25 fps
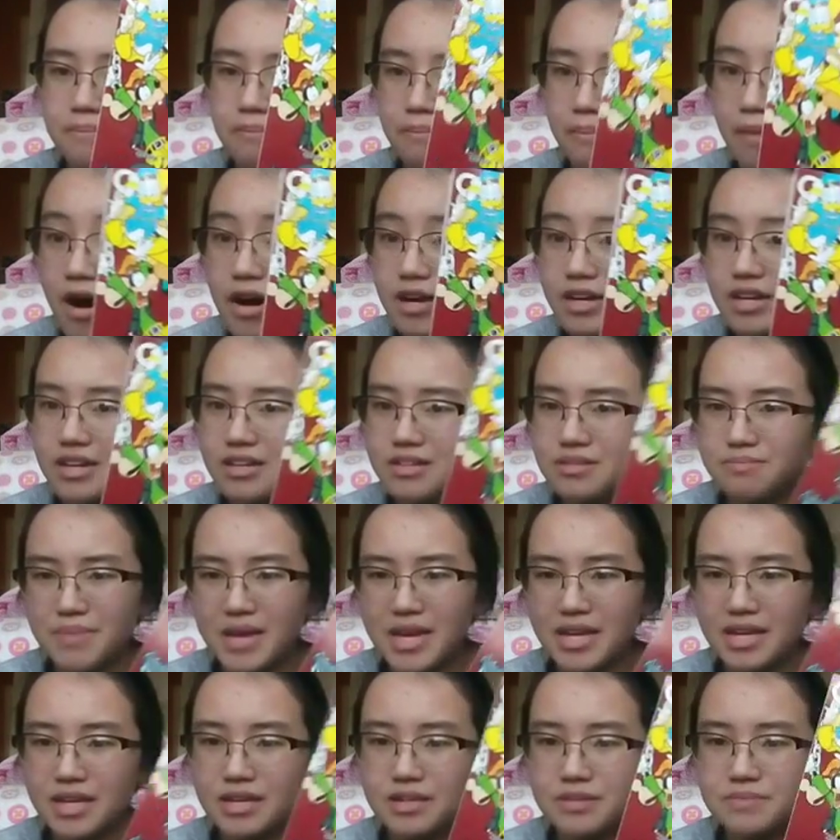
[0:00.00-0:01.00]

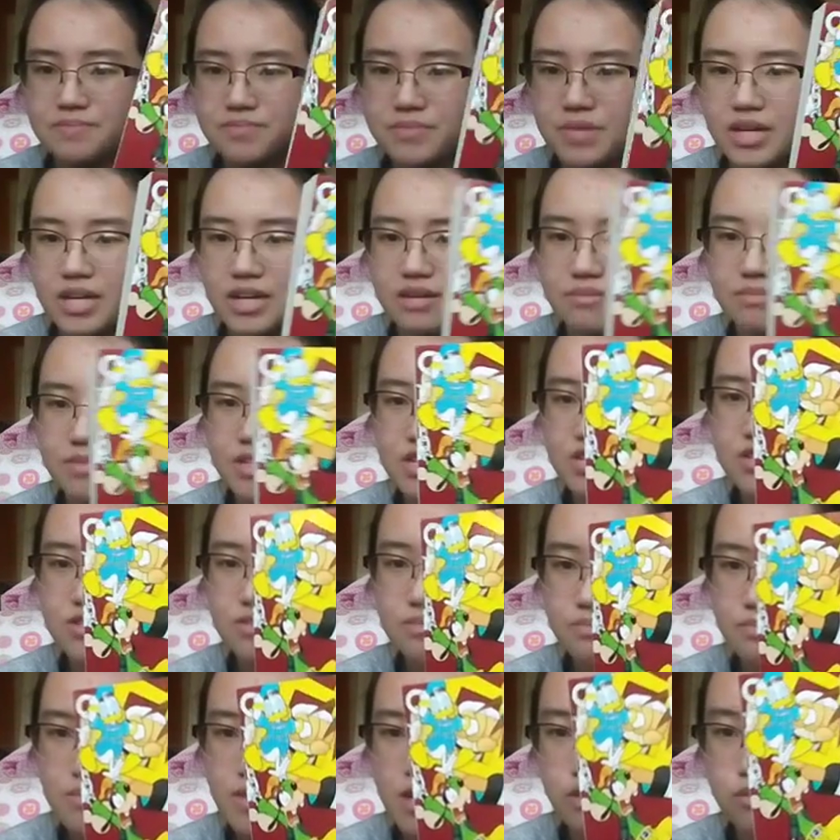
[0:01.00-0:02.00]
manga,
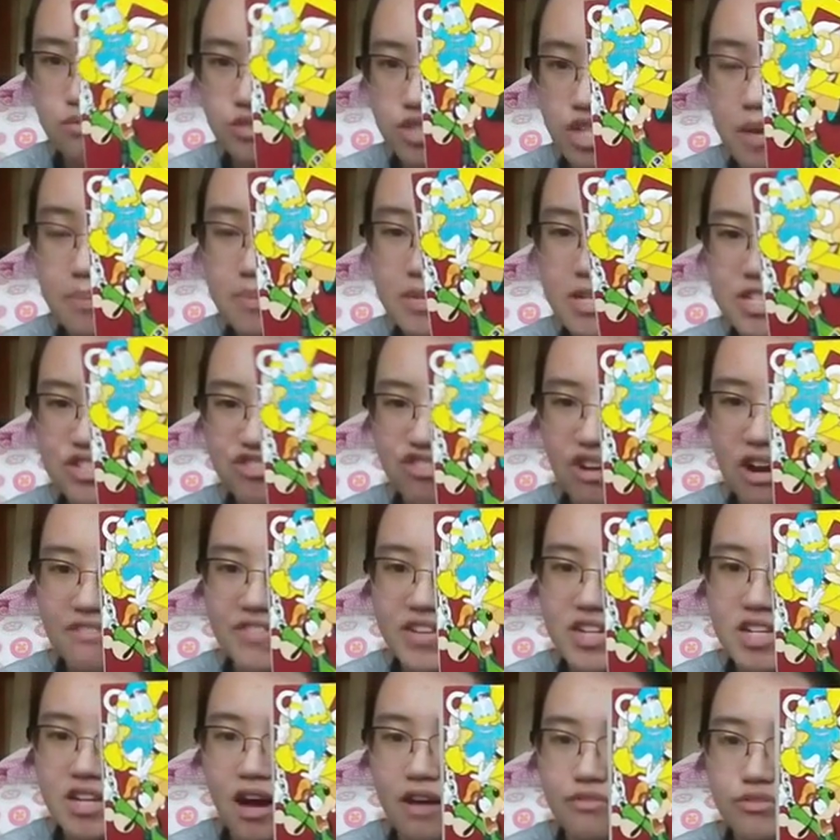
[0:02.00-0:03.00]
these, Japanese
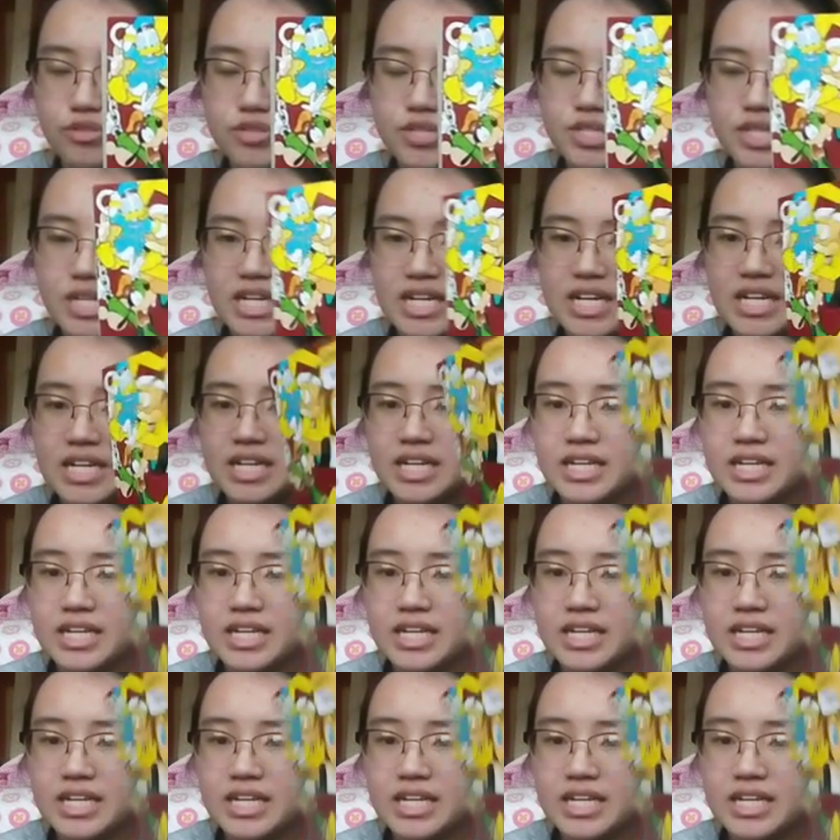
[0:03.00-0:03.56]
graphic novels.